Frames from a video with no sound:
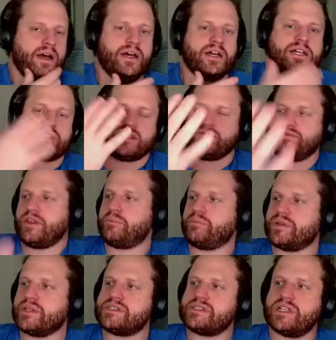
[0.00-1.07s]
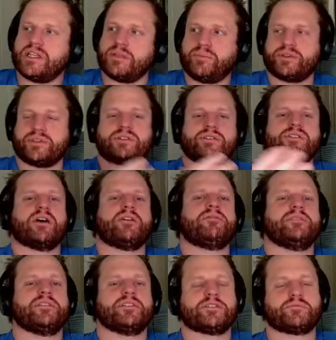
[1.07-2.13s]
Because if they, let's say they put themselves
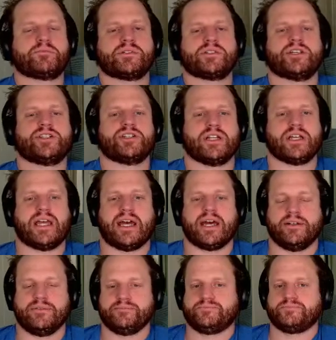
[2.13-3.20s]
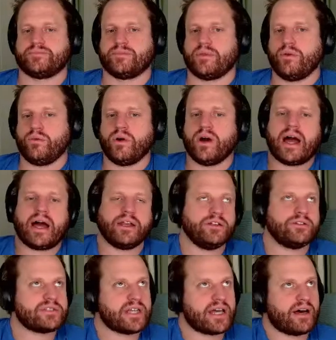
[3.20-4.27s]
in this position again, how do
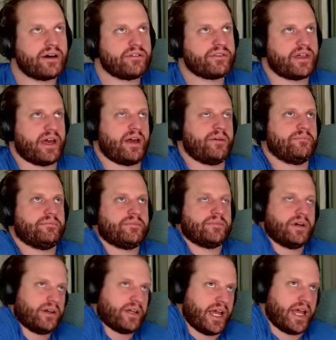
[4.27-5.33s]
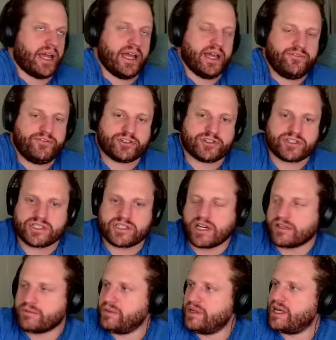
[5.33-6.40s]
you tell them, okay, if you're
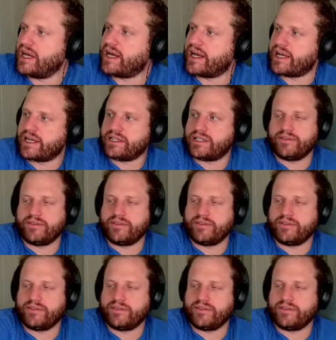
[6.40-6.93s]
stuck behind,